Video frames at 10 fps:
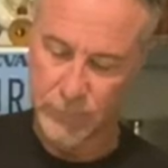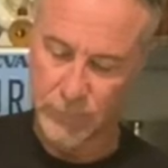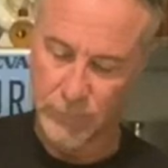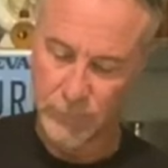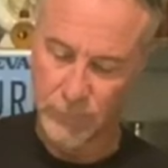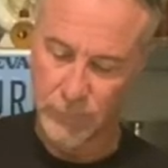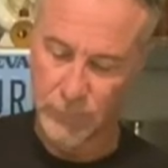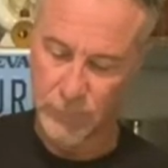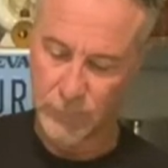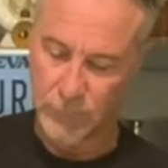
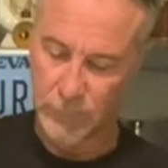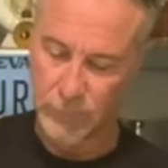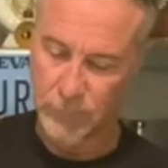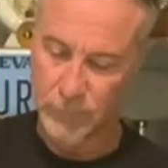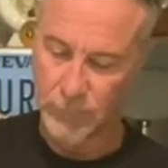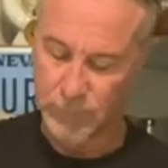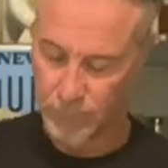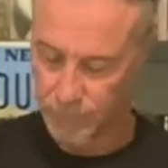No one is speaking in this clip.